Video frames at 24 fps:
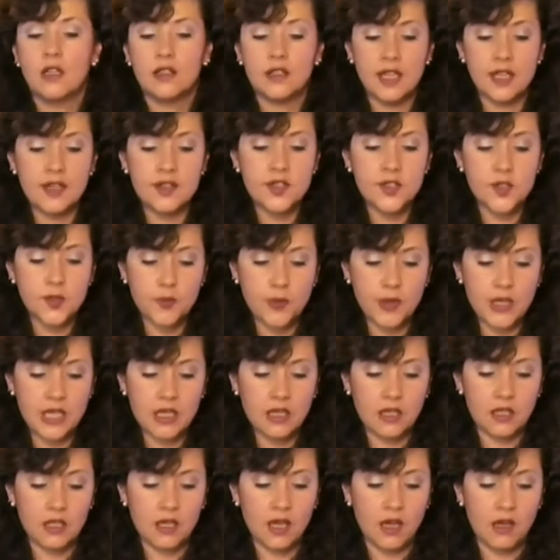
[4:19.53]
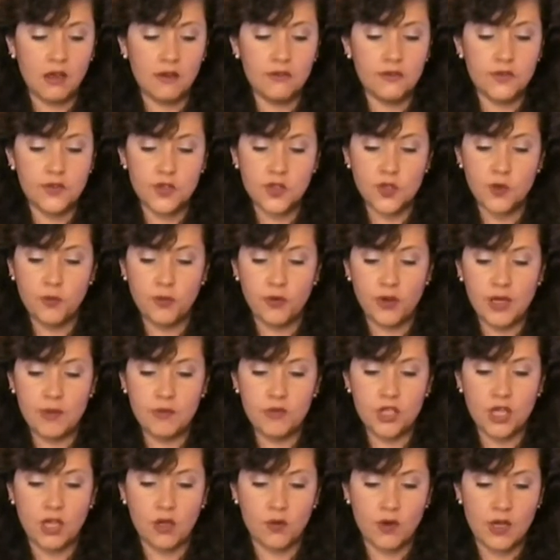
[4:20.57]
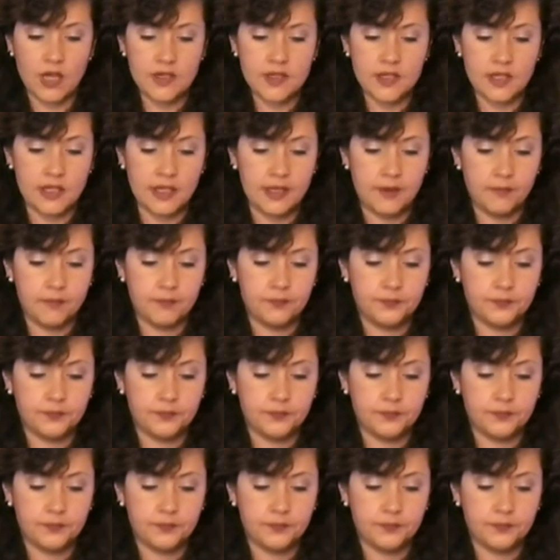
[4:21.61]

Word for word: let us speak of supreme generosity.